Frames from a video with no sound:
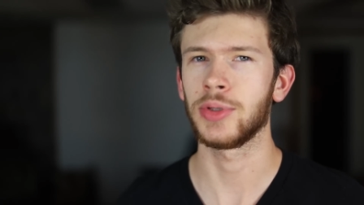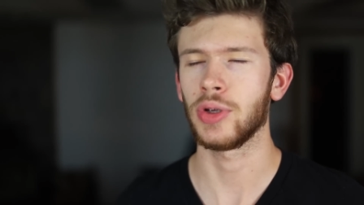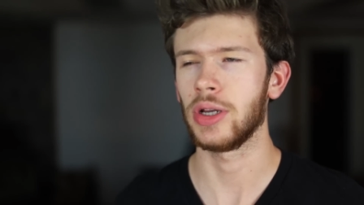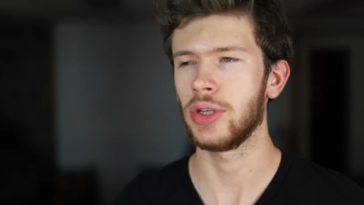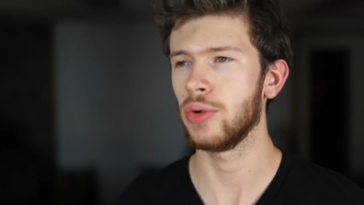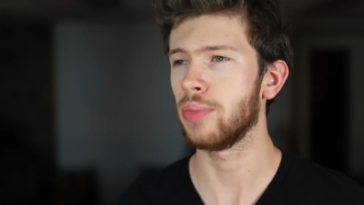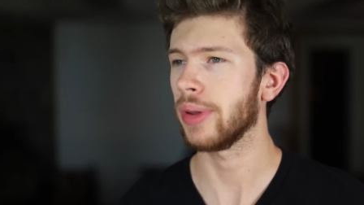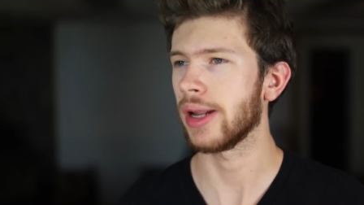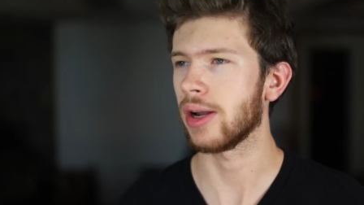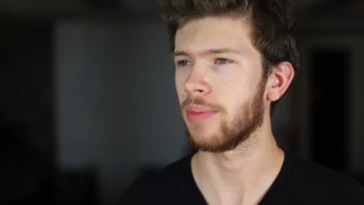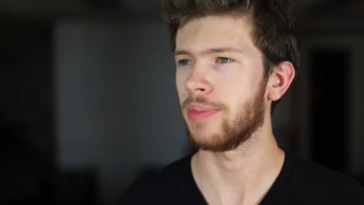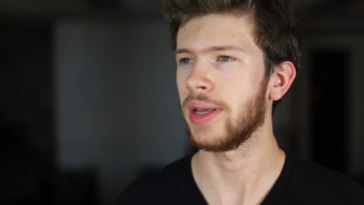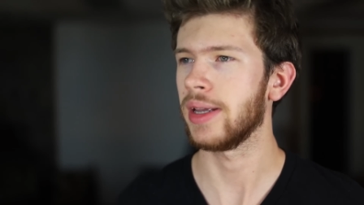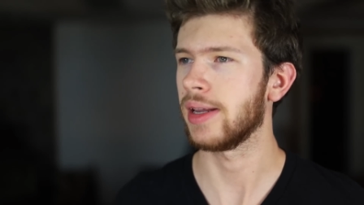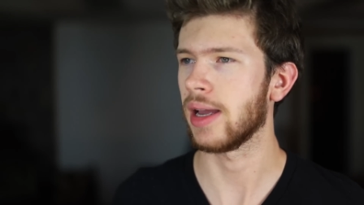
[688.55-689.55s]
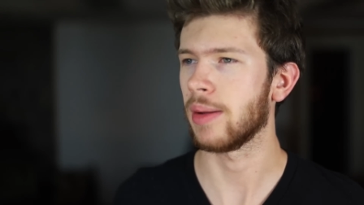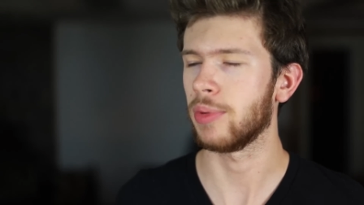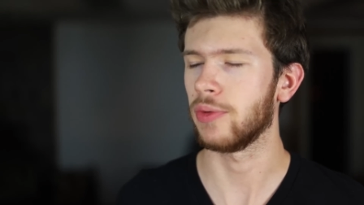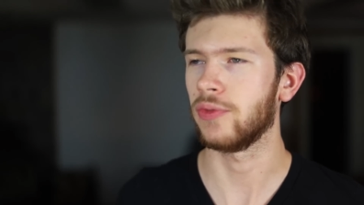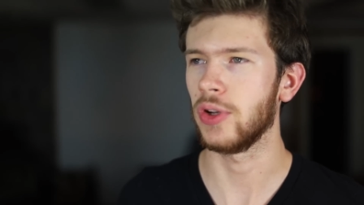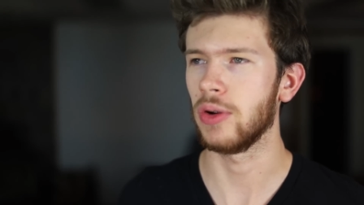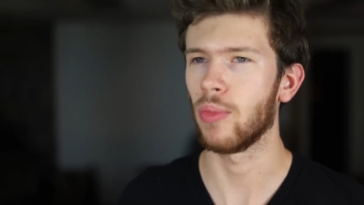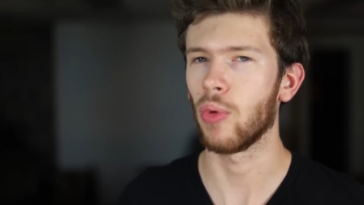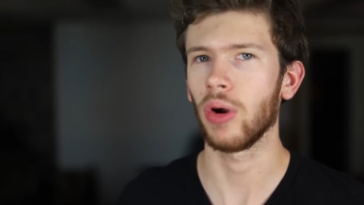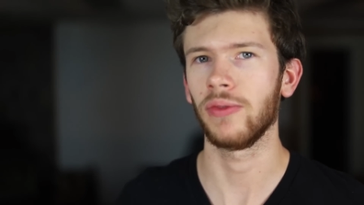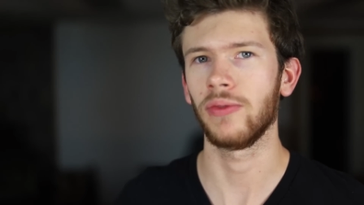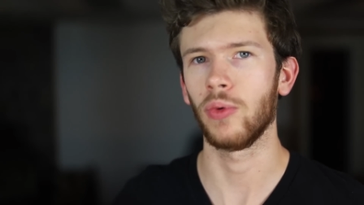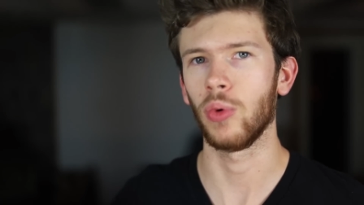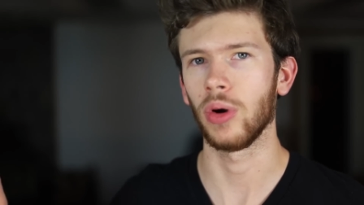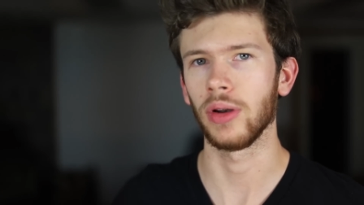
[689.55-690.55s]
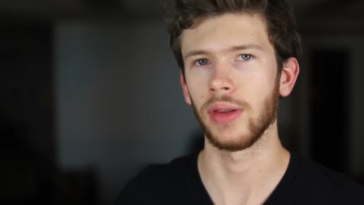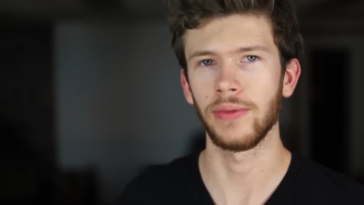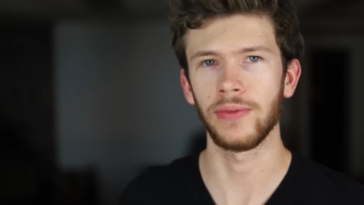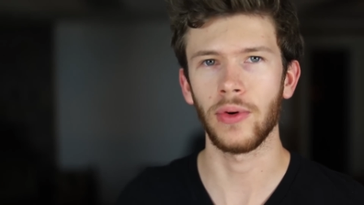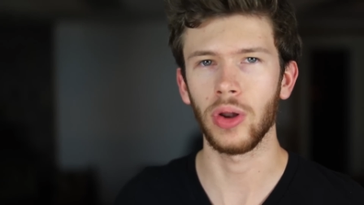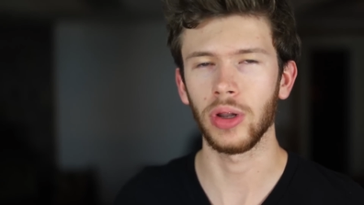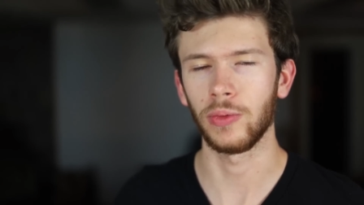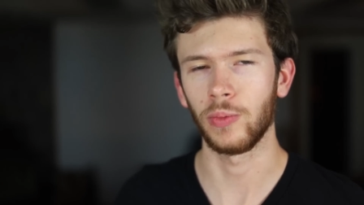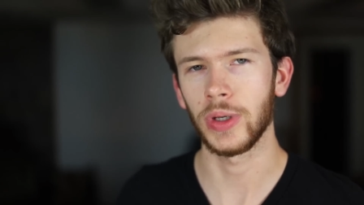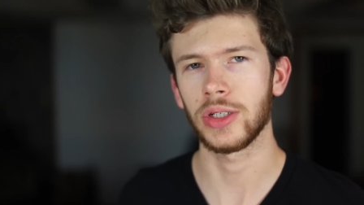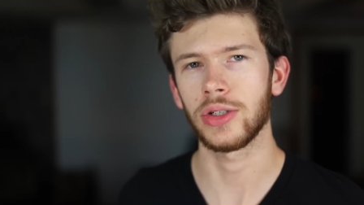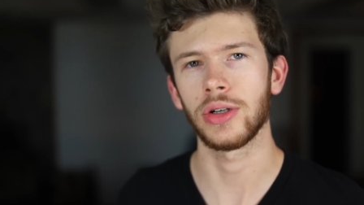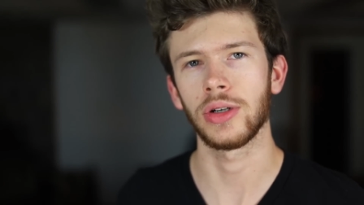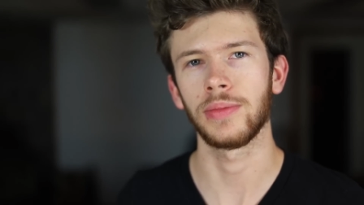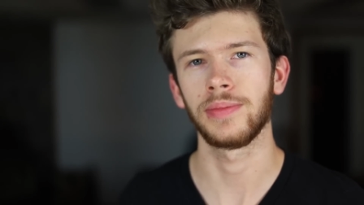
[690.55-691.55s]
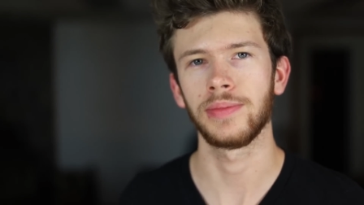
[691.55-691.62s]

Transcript: so I do plan on picking up a few more for the fall and winter.